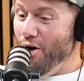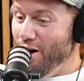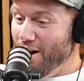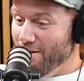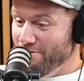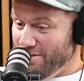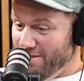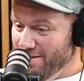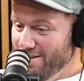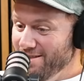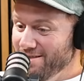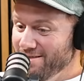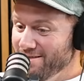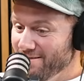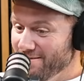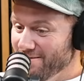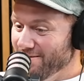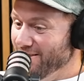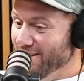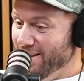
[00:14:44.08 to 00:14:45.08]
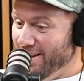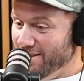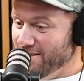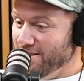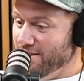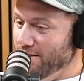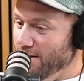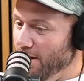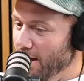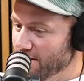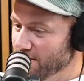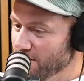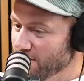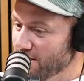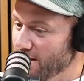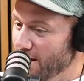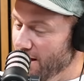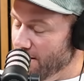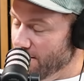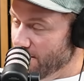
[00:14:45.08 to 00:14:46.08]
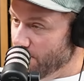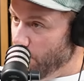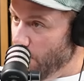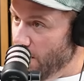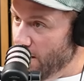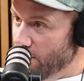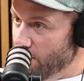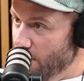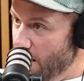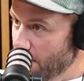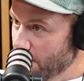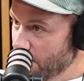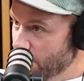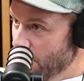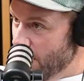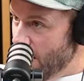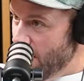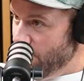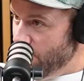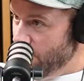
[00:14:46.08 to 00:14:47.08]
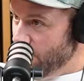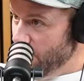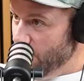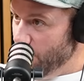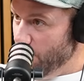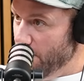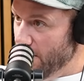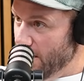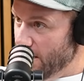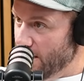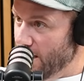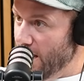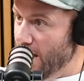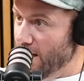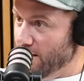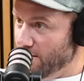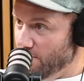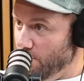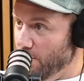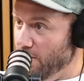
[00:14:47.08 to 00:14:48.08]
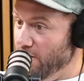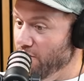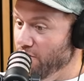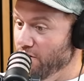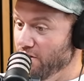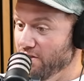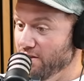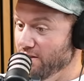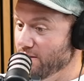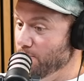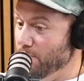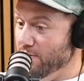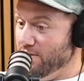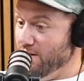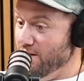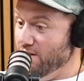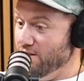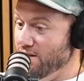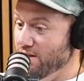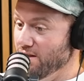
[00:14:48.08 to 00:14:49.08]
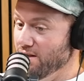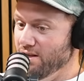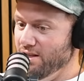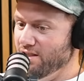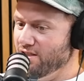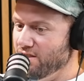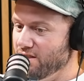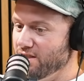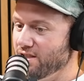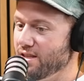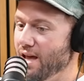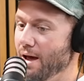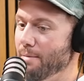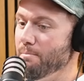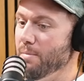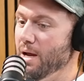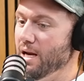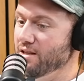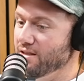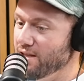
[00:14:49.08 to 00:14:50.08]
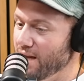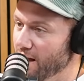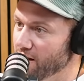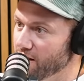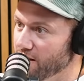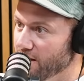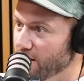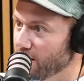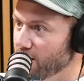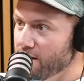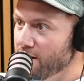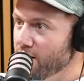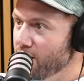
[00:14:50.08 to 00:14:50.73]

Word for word: Ivan, it's, as I said, it's breadcrumbs, but every little bit counts when they're in this position. It's just that mentality.